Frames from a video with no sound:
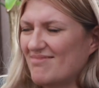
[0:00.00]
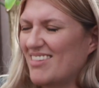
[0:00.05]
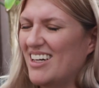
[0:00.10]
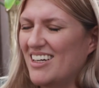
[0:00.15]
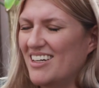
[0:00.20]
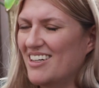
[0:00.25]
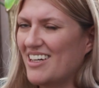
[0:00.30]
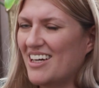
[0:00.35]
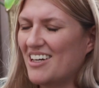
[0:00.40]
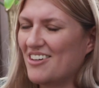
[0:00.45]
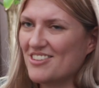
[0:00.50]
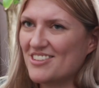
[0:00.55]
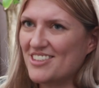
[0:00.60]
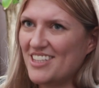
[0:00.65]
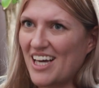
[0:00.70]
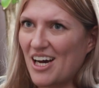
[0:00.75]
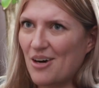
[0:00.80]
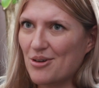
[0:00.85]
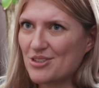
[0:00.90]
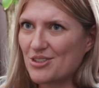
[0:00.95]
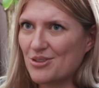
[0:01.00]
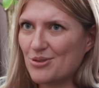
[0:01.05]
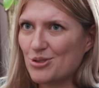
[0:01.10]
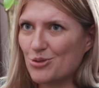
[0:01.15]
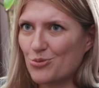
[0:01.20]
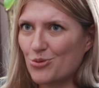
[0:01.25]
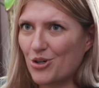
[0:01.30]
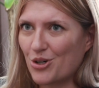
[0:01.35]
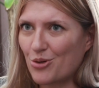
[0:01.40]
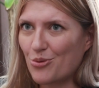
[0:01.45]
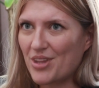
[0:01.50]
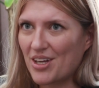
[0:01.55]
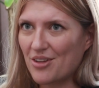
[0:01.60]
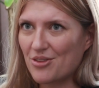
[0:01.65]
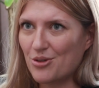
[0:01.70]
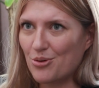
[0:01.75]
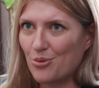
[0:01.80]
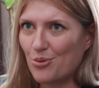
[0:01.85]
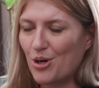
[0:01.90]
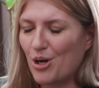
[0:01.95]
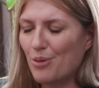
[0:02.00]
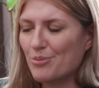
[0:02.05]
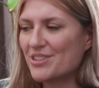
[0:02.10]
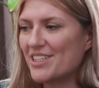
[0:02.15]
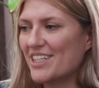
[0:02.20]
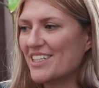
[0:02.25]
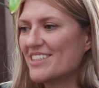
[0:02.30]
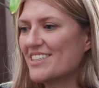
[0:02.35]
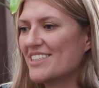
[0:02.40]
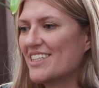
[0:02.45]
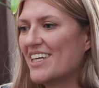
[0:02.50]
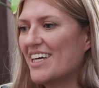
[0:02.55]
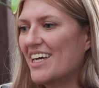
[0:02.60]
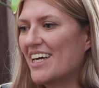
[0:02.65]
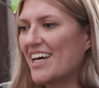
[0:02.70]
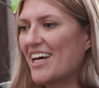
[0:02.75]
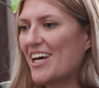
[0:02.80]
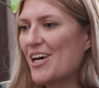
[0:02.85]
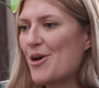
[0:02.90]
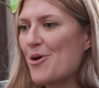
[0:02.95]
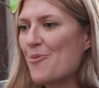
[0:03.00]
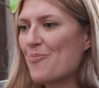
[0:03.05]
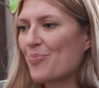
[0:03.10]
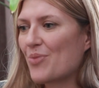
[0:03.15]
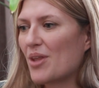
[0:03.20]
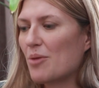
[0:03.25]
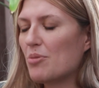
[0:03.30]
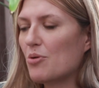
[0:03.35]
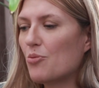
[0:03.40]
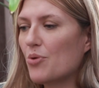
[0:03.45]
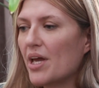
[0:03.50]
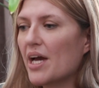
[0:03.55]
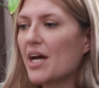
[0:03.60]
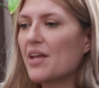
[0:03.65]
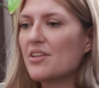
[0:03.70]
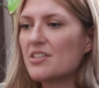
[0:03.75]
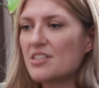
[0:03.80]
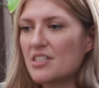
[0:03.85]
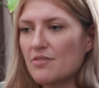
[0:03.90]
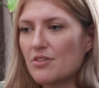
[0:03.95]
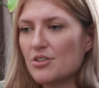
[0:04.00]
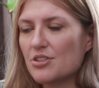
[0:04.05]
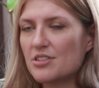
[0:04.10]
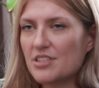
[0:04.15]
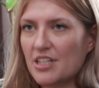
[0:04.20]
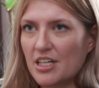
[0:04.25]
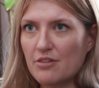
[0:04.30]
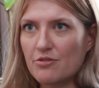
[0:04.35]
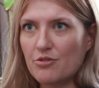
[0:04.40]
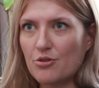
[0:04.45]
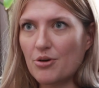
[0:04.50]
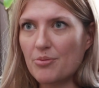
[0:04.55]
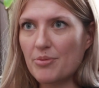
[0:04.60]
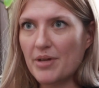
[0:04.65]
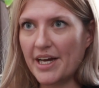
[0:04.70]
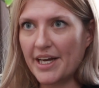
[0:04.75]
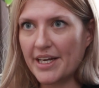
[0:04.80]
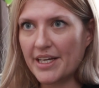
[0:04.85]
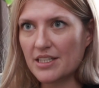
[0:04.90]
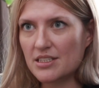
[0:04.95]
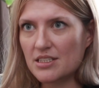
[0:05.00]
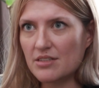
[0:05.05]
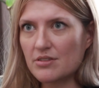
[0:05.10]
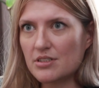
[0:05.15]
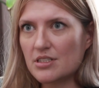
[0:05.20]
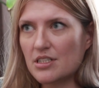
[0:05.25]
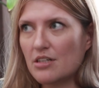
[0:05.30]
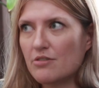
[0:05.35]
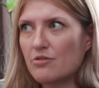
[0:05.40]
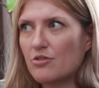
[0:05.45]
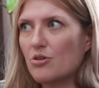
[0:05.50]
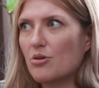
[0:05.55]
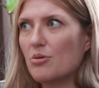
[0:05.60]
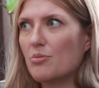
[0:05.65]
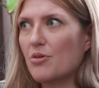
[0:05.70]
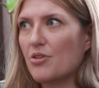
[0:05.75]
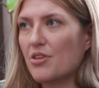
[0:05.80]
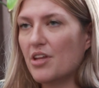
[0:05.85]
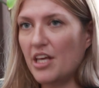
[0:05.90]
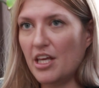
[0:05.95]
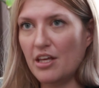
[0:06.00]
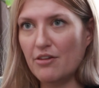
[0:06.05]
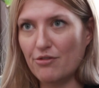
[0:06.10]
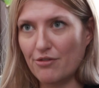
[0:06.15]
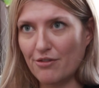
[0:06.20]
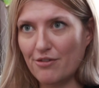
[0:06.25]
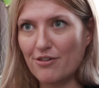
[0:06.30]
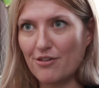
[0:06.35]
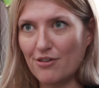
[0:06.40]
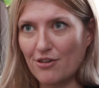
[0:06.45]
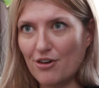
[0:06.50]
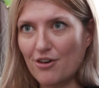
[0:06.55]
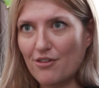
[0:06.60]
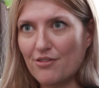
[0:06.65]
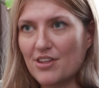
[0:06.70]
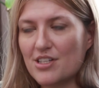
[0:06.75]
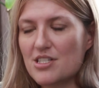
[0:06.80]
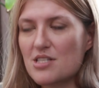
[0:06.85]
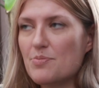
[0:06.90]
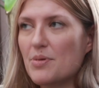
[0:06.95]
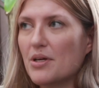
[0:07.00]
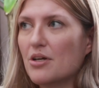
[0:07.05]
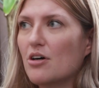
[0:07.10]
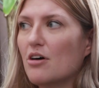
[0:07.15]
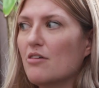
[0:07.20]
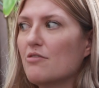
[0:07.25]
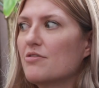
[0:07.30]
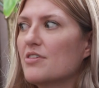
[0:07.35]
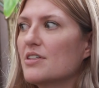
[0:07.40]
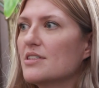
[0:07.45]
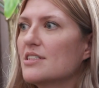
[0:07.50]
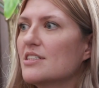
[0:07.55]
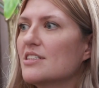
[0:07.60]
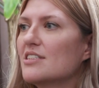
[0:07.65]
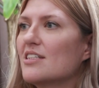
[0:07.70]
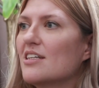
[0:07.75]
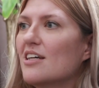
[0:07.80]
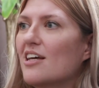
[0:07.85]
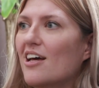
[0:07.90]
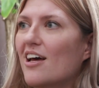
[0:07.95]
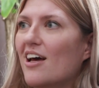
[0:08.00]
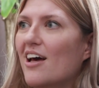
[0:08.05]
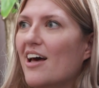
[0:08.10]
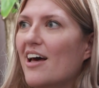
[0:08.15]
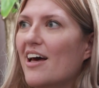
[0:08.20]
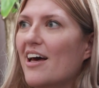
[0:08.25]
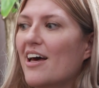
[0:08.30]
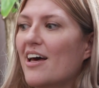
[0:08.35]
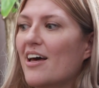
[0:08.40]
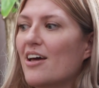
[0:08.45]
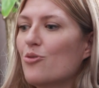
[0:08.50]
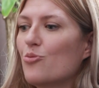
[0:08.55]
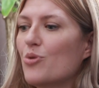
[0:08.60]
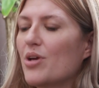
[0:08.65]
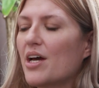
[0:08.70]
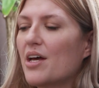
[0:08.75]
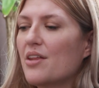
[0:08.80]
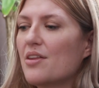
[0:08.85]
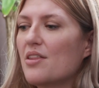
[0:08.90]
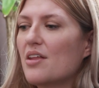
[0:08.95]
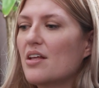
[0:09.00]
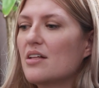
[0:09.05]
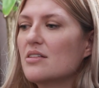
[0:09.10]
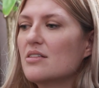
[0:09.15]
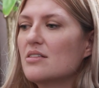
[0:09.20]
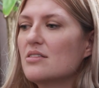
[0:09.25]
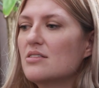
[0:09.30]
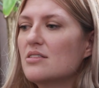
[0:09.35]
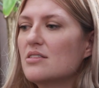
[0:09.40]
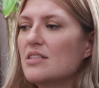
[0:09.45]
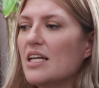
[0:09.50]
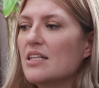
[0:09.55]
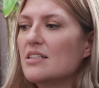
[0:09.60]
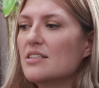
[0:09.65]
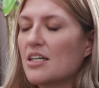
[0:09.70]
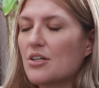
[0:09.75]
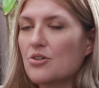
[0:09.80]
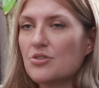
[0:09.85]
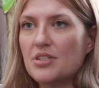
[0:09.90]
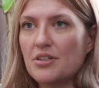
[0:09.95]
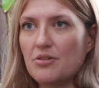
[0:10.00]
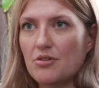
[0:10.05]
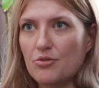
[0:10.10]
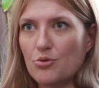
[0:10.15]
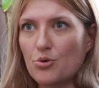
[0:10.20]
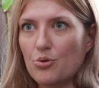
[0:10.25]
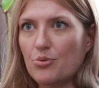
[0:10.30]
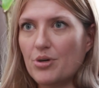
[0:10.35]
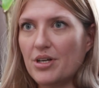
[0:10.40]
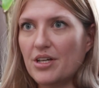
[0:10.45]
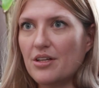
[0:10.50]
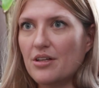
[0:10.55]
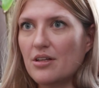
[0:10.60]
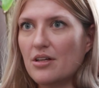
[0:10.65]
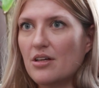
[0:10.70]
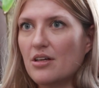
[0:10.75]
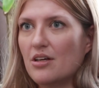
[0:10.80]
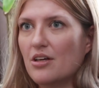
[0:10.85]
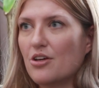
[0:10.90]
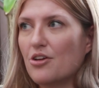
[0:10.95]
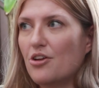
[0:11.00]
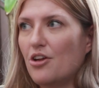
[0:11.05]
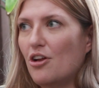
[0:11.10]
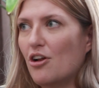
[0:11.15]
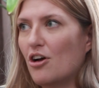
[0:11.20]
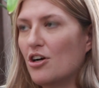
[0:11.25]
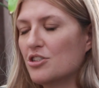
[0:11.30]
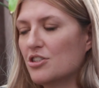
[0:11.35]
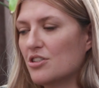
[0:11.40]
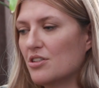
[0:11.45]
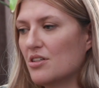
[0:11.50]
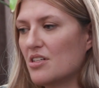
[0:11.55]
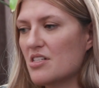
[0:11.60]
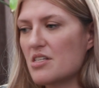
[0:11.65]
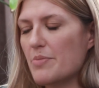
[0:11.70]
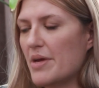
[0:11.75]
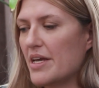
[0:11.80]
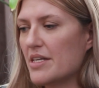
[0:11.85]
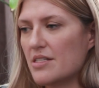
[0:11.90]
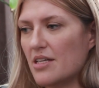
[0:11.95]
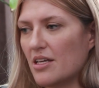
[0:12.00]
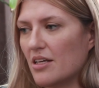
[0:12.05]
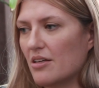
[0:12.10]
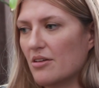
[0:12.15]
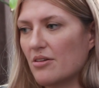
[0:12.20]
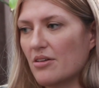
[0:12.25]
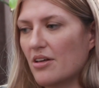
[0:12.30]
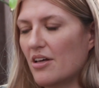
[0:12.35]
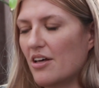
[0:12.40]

I don't see how it's going to work without the nuclear armed states. But we had the civil society forum, the ICAN civil society forum, on the eve of this big conference. And we had the then state secretary of Norway, Gry Larsen, this amazing